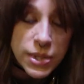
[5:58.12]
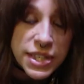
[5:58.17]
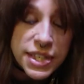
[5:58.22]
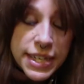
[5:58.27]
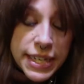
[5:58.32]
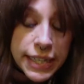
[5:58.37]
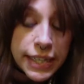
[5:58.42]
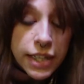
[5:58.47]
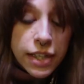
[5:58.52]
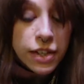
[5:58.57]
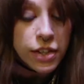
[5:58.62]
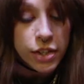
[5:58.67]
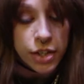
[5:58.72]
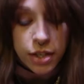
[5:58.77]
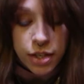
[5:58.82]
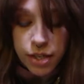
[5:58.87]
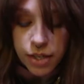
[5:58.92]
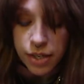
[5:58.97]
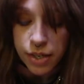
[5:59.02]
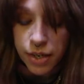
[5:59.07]
stinking
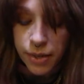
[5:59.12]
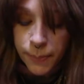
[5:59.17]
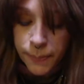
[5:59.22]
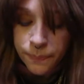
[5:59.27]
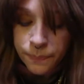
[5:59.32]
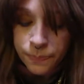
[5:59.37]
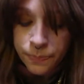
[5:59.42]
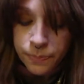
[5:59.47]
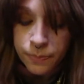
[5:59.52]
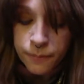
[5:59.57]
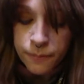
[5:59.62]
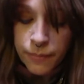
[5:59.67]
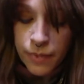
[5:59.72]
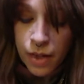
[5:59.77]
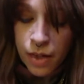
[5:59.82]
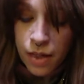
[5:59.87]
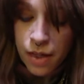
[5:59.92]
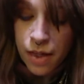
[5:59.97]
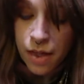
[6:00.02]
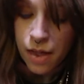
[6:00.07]
good,
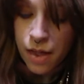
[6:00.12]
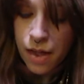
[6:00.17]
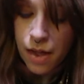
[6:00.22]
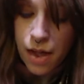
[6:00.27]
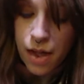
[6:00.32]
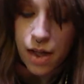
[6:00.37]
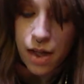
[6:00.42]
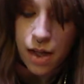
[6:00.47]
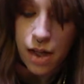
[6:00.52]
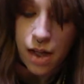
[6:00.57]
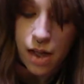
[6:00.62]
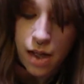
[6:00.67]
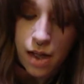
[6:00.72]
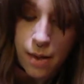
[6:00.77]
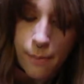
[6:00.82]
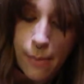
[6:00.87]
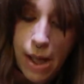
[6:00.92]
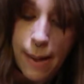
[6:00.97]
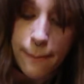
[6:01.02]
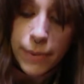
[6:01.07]

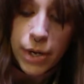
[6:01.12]
I'm